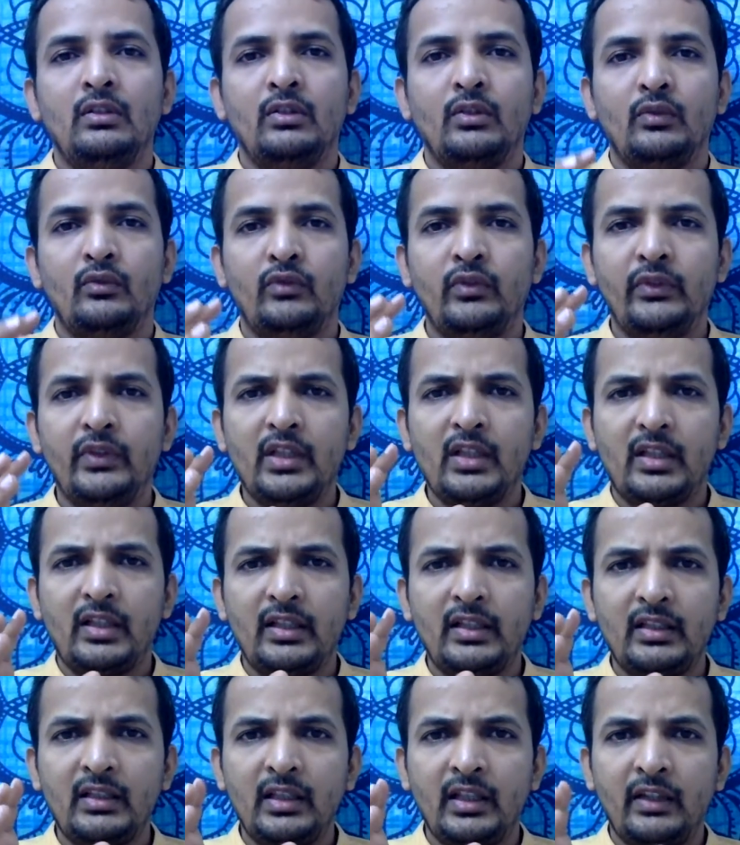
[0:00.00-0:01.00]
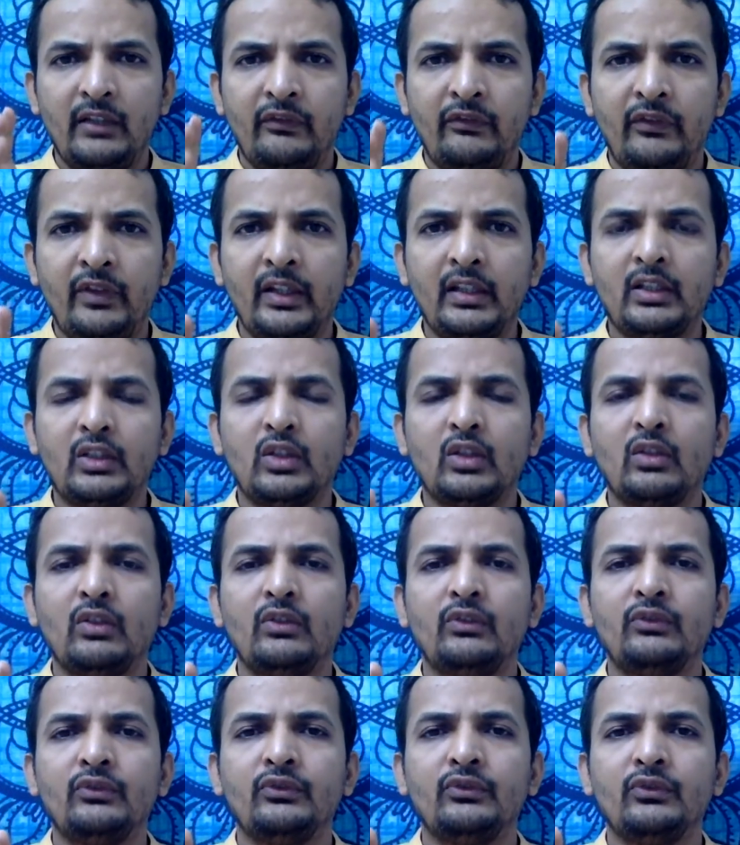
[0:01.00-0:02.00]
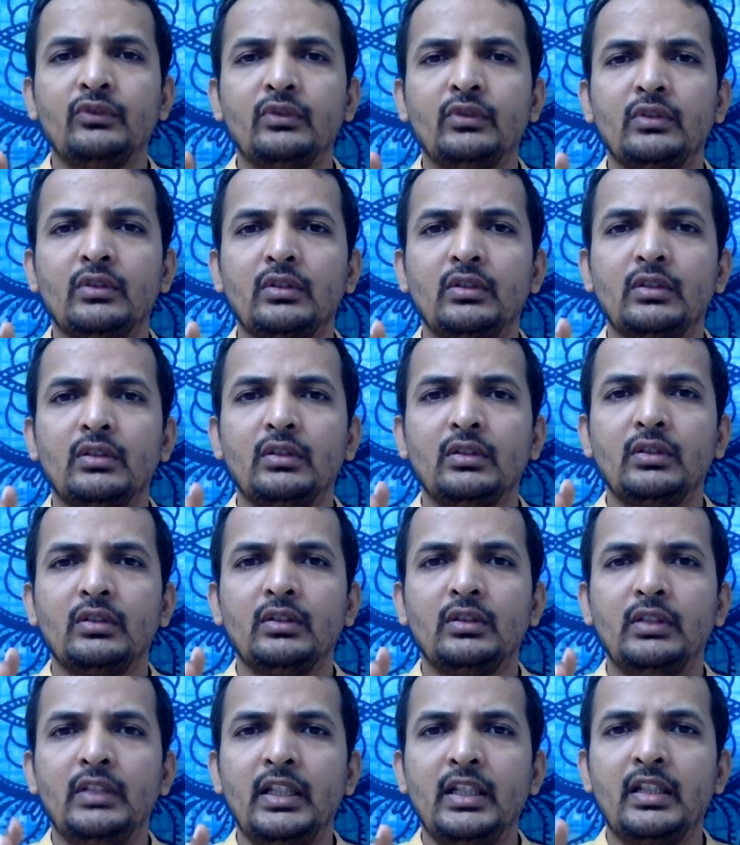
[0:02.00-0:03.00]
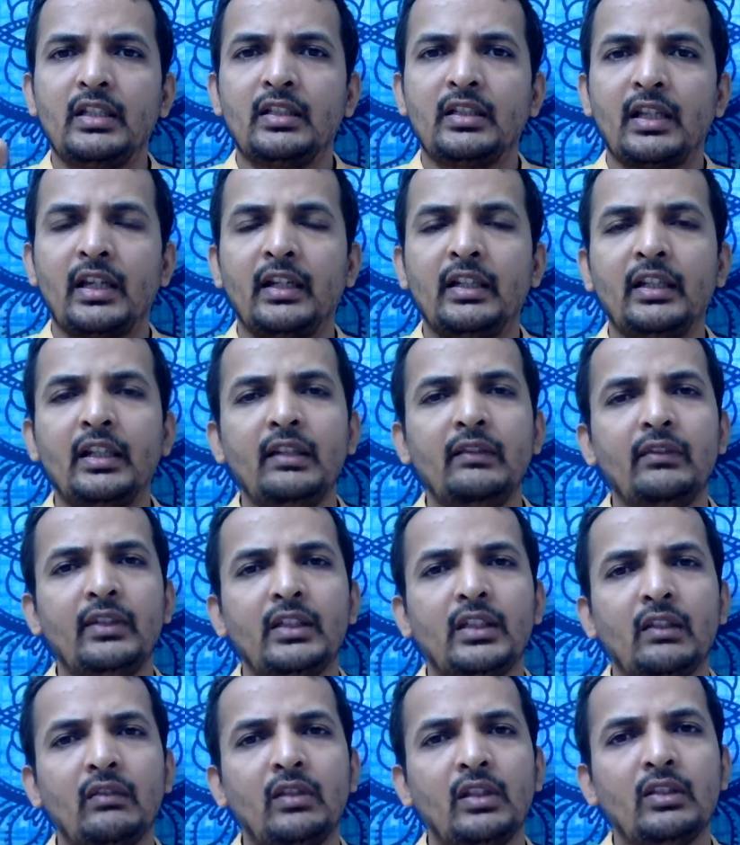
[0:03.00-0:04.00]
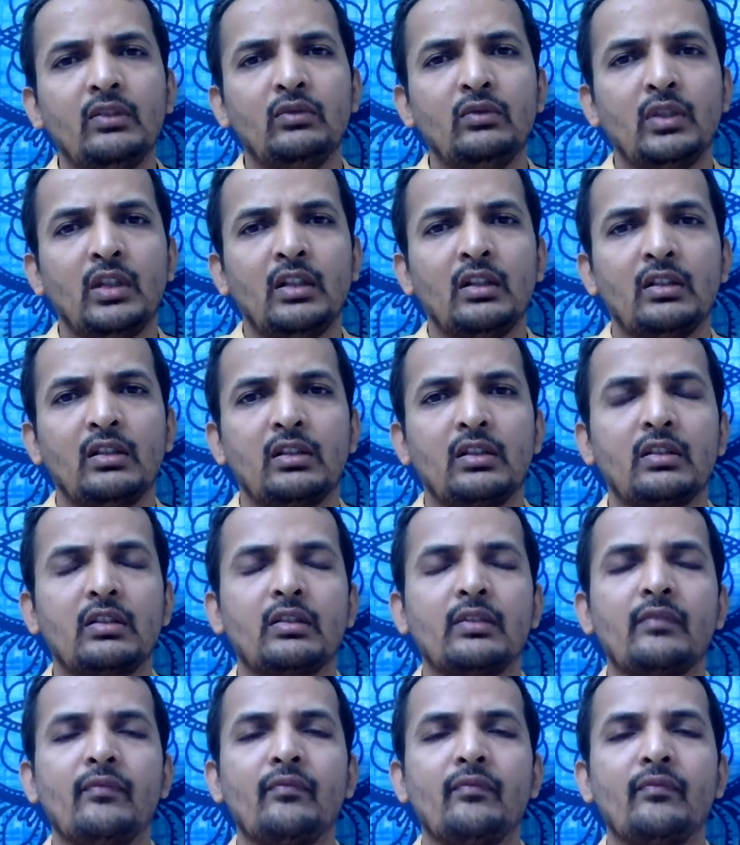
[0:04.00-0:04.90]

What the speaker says: We will see the effect of this chanting with our gunas.